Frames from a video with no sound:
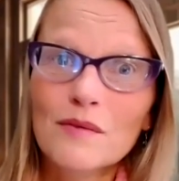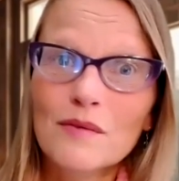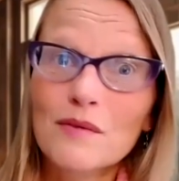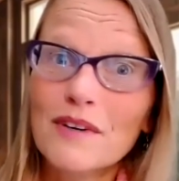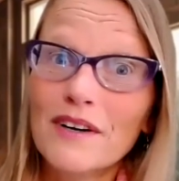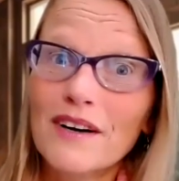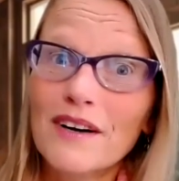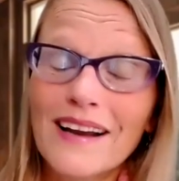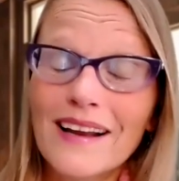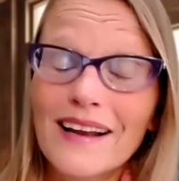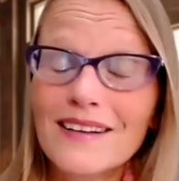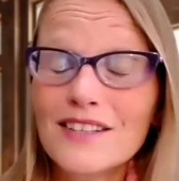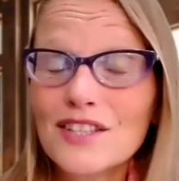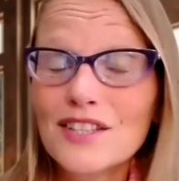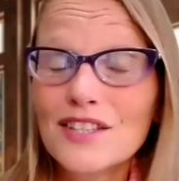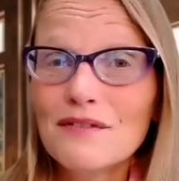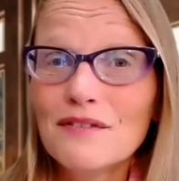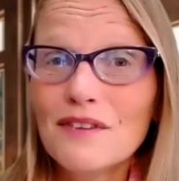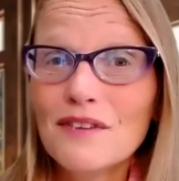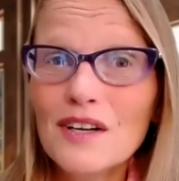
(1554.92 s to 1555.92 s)
And where
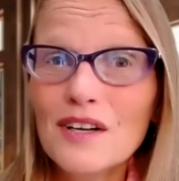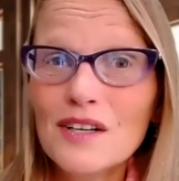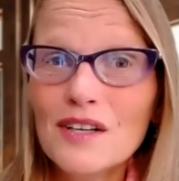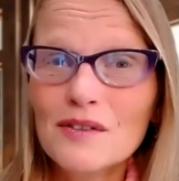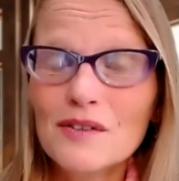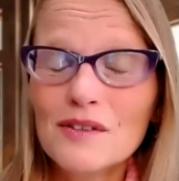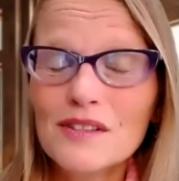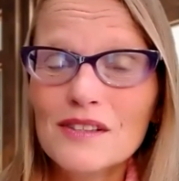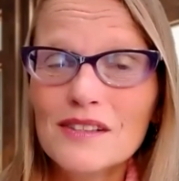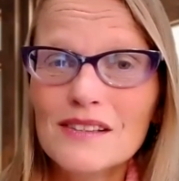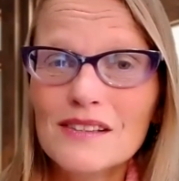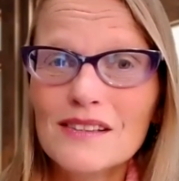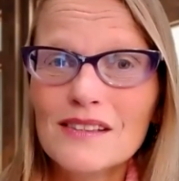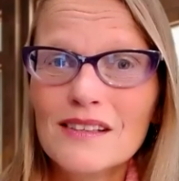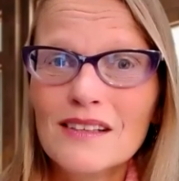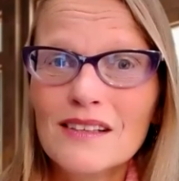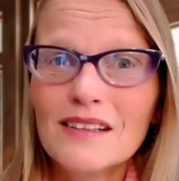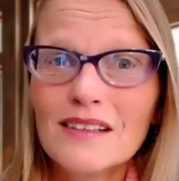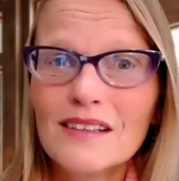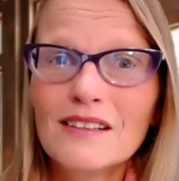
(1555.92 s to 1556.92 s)
energy flows
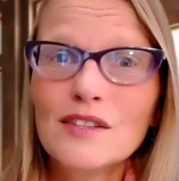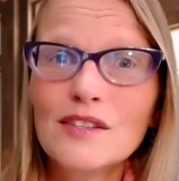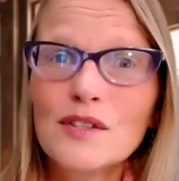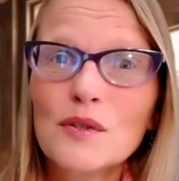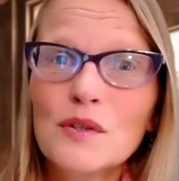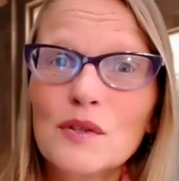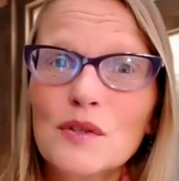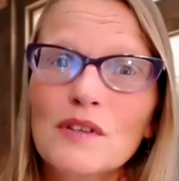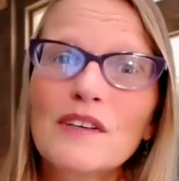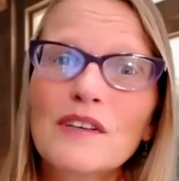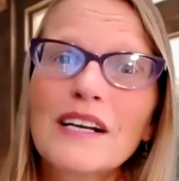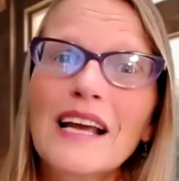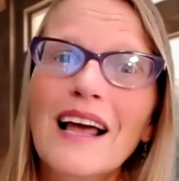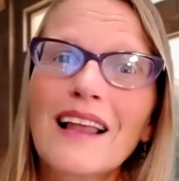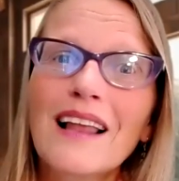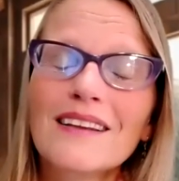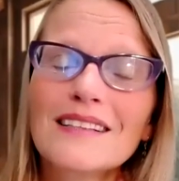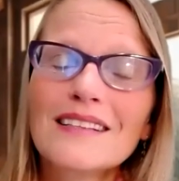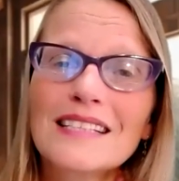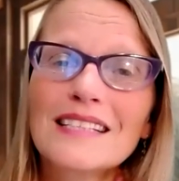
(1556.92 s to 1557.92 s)
is your
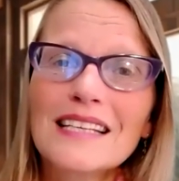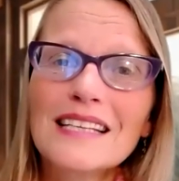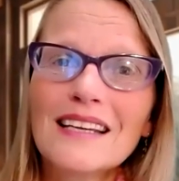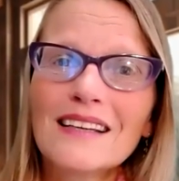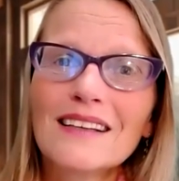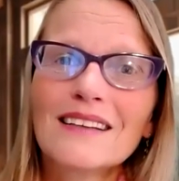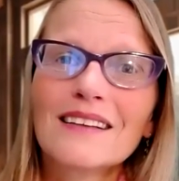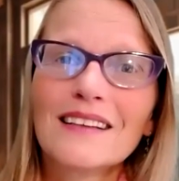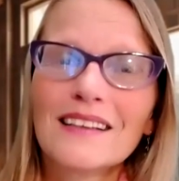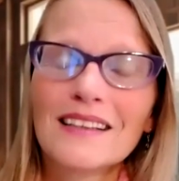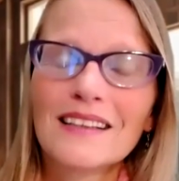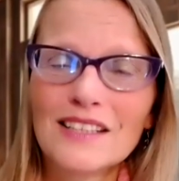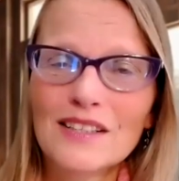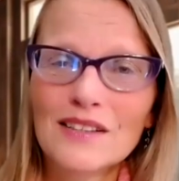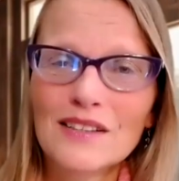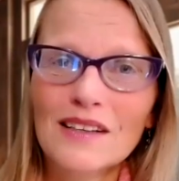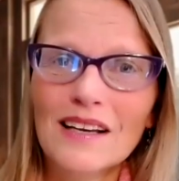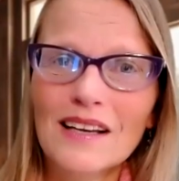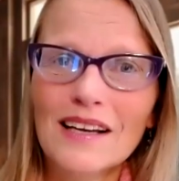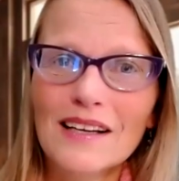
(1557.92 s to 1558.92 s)
reality in
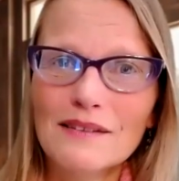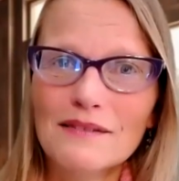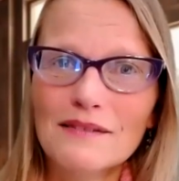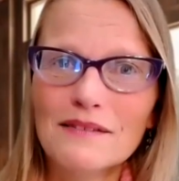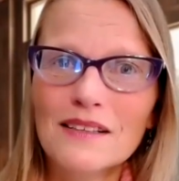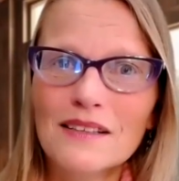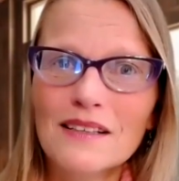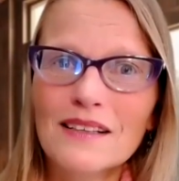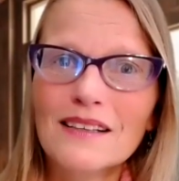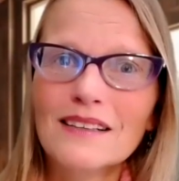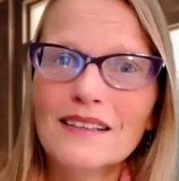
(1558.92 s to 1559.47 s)
your life.